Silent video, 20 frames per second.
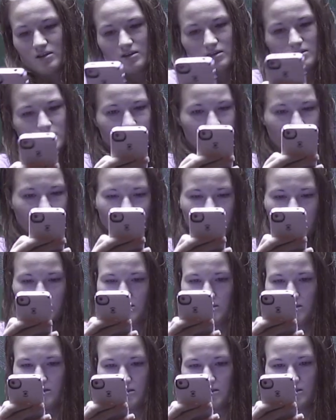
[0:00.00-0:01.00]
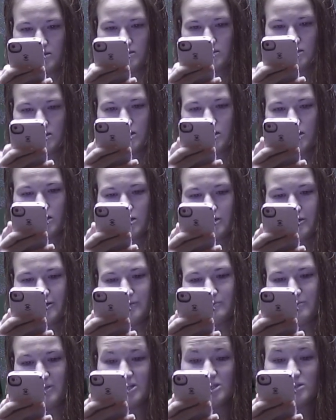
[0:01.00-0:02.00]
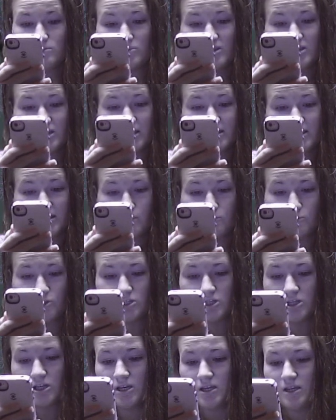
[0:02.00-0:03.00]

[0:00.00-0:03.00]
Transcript: And, anyway, on that one,